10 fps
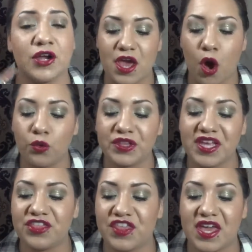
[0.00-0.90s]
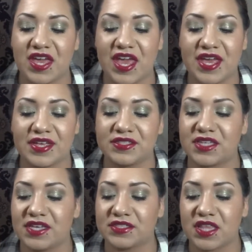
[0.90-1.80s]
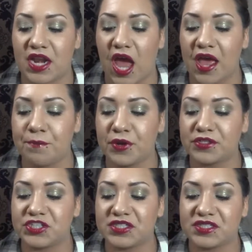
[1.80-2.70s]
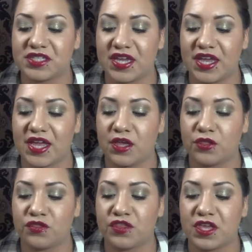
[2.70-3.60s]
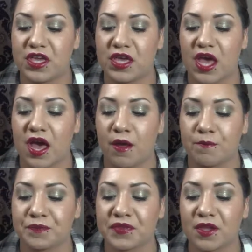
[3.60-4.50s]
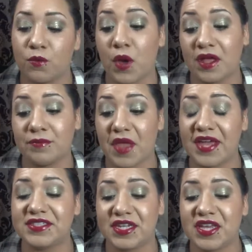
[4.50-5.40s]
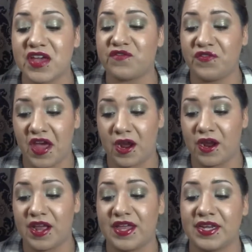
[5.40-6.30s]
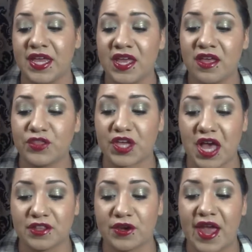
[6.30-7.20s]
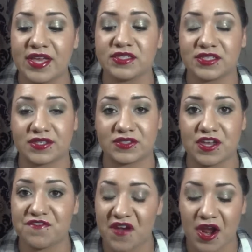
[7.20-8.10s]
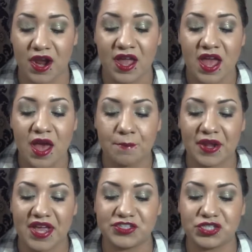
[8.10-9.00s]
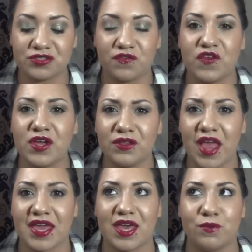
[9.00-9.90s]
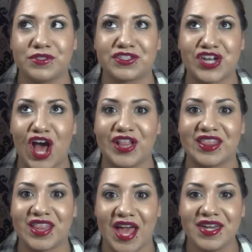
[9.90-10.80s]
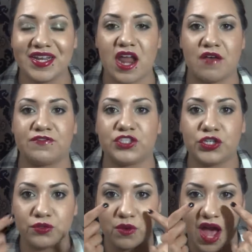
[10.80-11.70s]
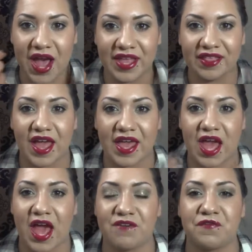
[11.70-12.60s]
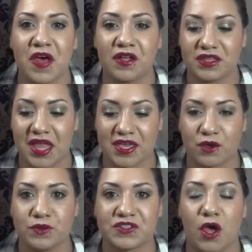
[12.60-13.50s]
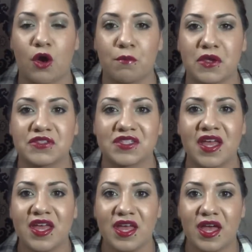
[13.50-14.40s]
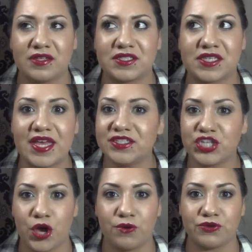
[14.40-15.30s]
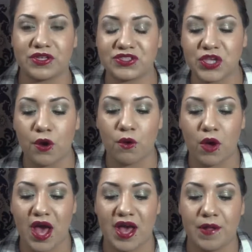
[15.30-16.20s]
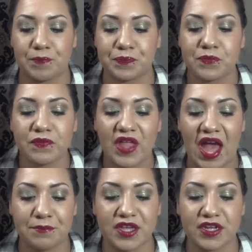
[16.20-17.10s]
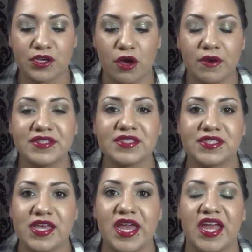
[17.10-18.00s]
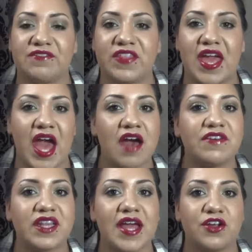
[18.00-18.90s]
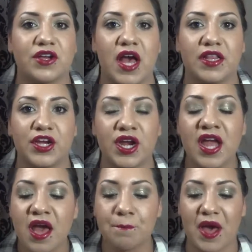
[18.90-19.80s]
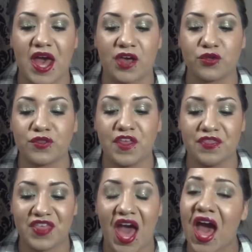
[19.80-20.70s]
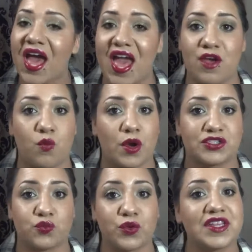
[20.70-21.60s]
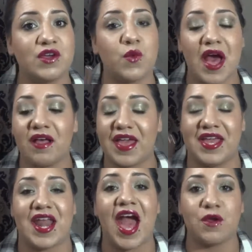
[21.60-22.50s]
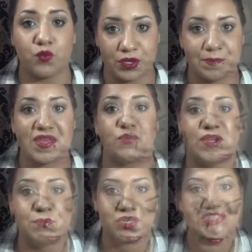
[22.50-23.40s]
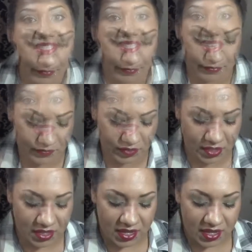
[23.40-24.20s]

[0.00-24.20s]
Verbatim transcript: The only thing is, is that I purchased it in the, um, well, I did get fair in the color 860 fair, but I just feel like it was not light enough to highlight. I felt like it was almost skin tone. So, um, I'm gonna go and see if they have a lighter color, but other than that, it worked really well and I would be repurchasing this.